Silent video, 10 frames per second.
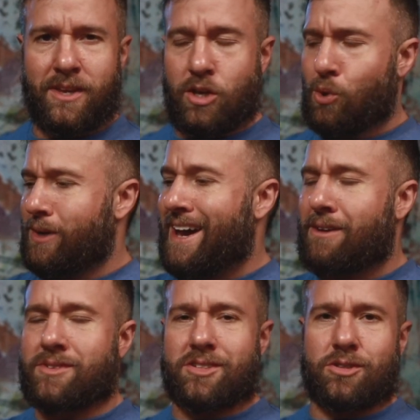You don't
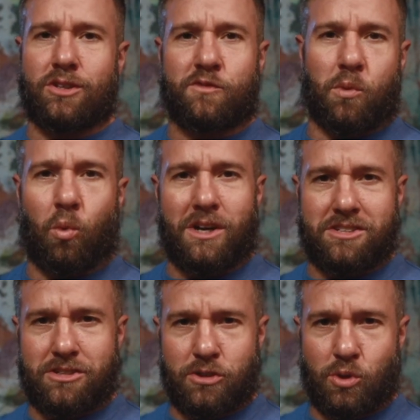have to search for
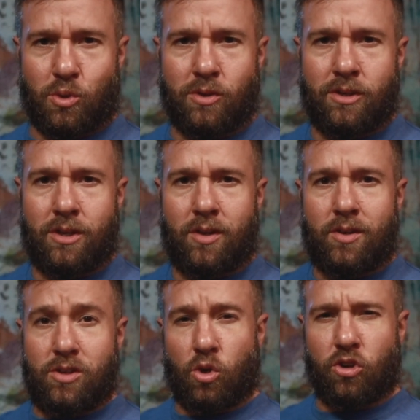what to do.
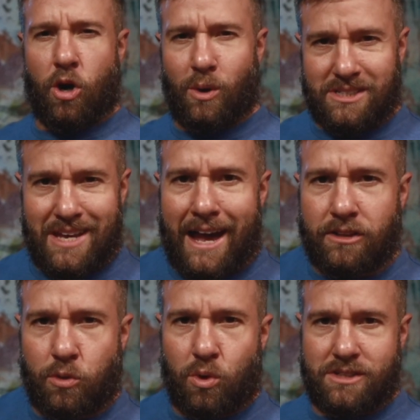You'll know
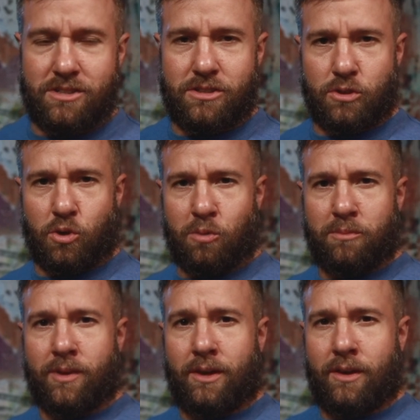exactly what to do.
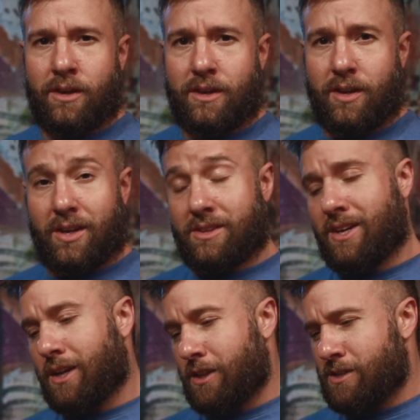And at
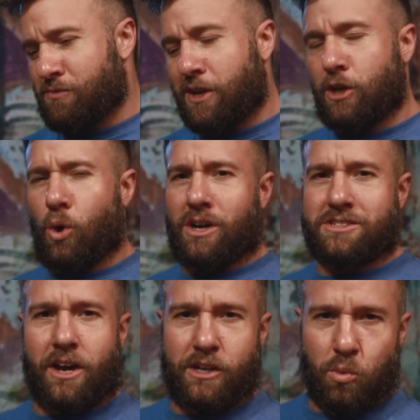the end of this video, I'll
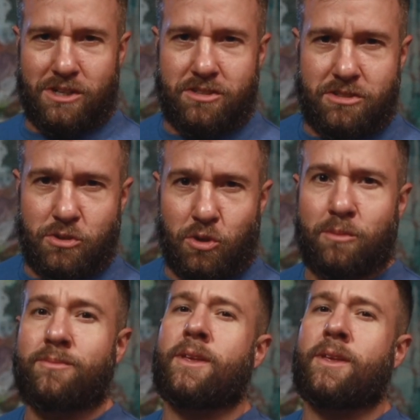tell you what to do.